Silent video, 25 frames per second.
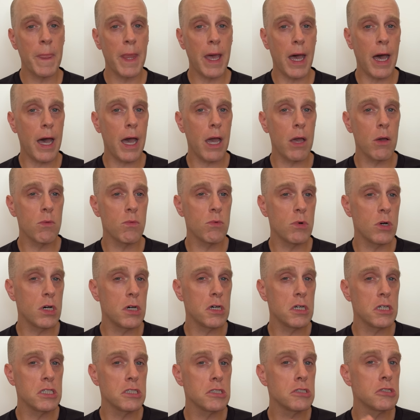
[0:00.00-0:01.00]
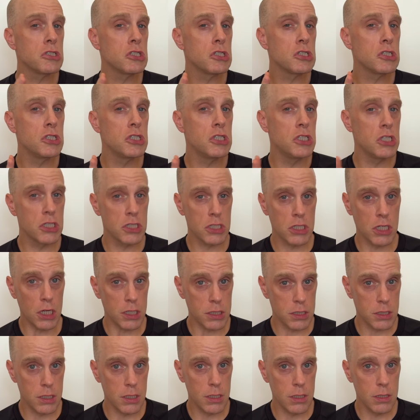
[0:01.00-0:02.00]
I was
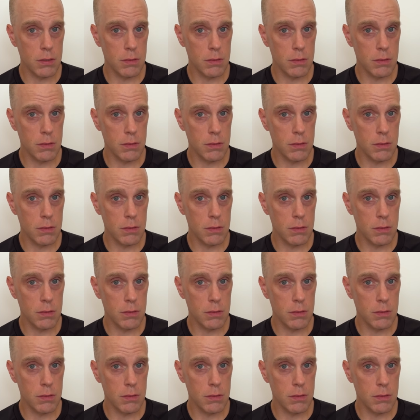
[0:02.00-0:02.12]
disgusted.